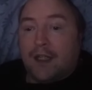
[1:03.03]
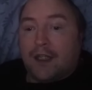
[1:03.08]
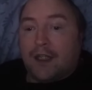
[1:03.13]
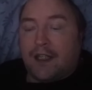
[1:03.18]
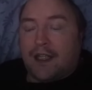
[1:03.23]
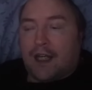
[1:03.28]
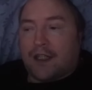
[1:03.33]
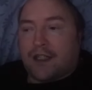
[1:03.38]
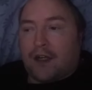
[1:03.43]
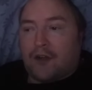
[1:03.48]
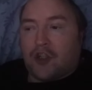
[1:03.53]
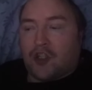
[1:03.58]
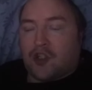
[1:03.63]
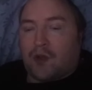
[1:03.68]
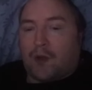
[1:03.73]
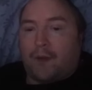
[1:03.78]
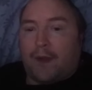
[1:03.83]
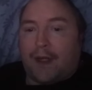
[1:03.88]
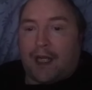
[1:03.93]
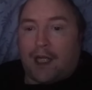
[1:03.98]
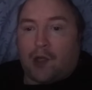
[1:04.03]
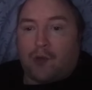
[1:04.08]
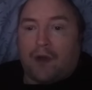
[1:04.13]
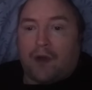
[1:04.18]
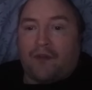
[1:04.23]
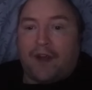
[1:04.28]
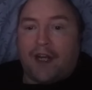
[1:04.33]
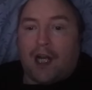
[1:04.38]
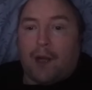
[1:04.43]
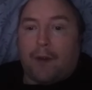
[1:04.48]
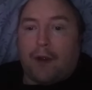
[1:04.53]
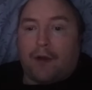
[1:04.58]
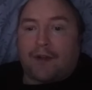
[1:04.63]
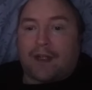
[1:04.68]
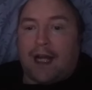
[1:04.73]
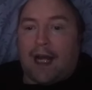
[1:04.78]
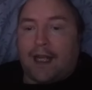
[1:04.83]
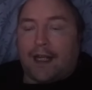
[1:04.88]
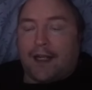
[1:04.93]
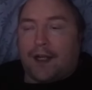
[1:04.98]
Yeah, so I just want to make a quick video about
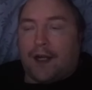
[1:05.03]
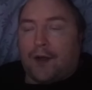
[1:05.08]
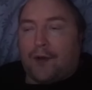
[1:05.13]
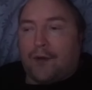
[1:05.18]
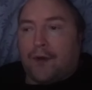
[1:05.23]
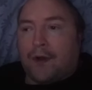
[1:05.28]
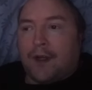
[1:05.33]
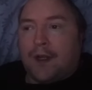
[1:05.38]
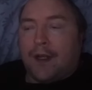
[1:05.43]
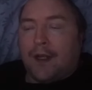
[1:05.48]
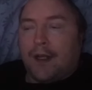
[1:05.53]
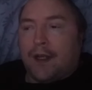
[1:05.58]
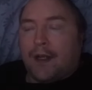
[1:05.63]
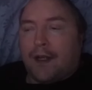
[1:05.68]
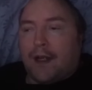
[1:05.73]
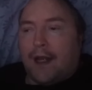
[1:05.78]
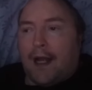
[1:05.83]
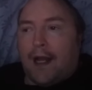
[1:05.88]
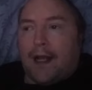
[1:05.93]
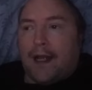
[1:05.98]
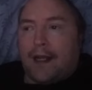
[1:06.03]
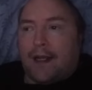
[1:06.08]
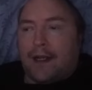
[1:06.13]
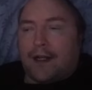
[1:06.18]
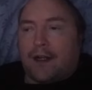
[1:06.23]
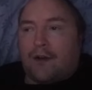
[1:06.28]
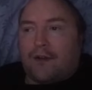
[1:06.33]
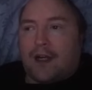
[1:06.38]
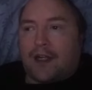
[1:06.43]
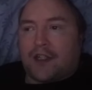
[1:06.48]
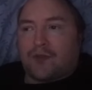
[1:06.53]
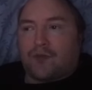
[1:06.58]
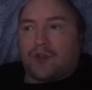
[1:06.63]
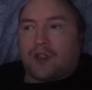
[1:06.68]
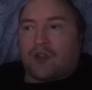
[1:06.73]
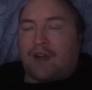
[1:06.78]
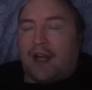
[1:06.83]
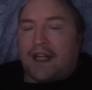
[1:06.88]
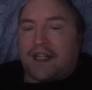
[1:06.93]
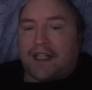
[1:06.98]
that. You know, uh, you know that's one of
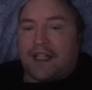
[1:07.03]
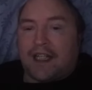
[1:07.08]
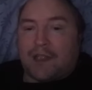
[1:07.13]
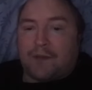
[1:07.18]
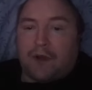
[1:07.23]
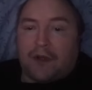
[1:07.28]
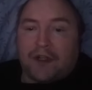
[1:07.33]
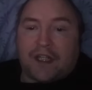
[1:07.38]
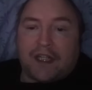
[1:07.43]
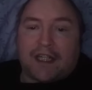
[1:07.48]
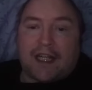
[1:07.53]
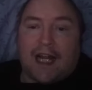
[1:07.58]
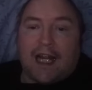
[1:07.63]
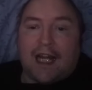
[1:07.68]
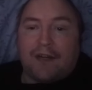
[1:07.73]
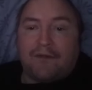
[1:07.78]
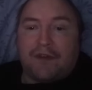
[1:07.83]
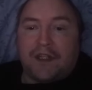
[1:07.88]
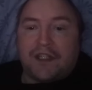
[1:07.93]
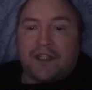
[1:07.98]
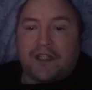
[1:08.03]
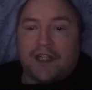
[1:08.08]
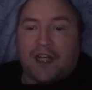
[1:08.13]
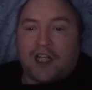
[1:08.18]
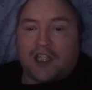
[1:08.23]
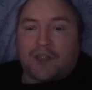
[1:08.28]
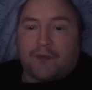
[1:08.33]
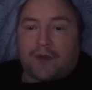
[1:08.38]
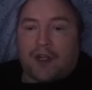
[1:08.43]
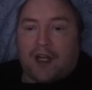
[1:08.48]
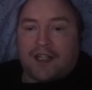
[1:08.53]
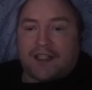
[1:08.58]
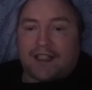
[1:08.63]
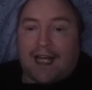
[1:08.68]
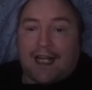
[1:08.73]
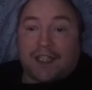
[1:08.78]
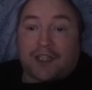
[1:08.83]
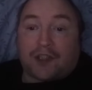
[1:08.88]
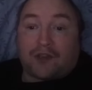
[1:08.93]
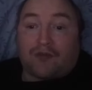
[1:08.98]
the great things about the Atari VCS because I
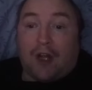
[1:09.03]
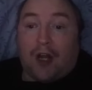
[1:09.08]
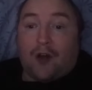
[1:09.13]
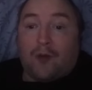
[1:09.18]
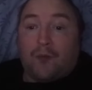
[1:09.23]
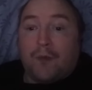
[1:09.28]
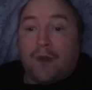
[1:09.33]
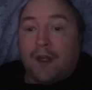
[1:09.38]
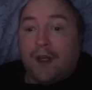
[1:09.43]
had Chrome.